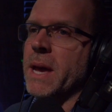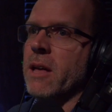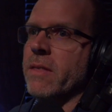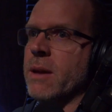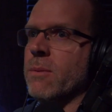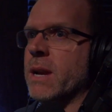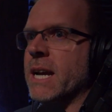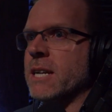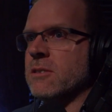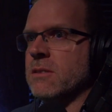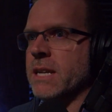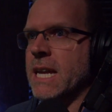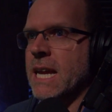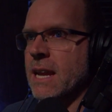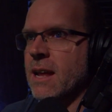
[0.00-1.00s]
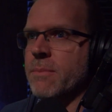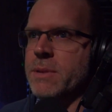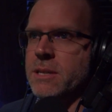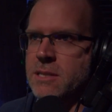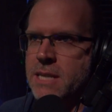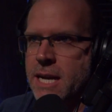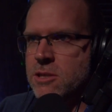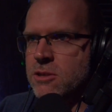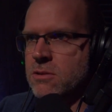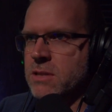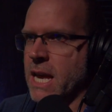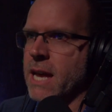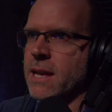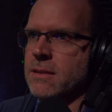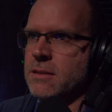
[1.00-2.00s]
Baal, they would actually heat up the statue's
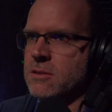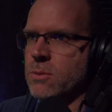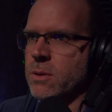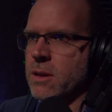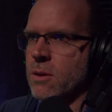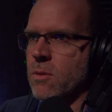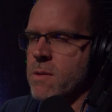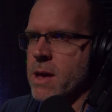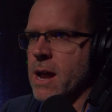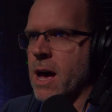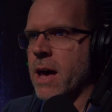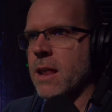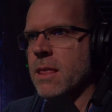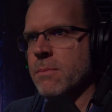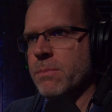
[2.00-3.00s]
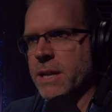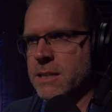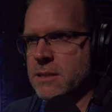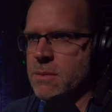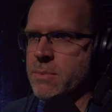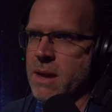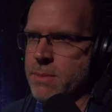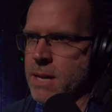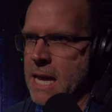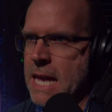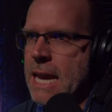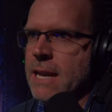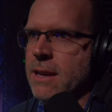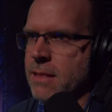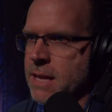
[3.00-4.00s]
hands to where they were red hot and then place the baby
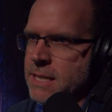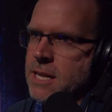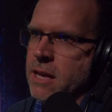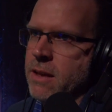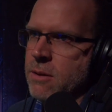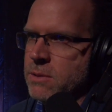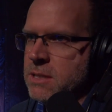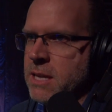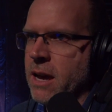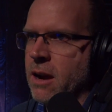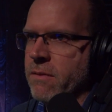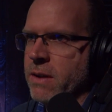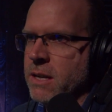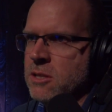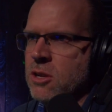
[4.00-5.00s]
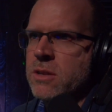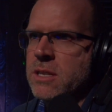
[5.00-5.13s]
in it, and that's how they would sacrifice.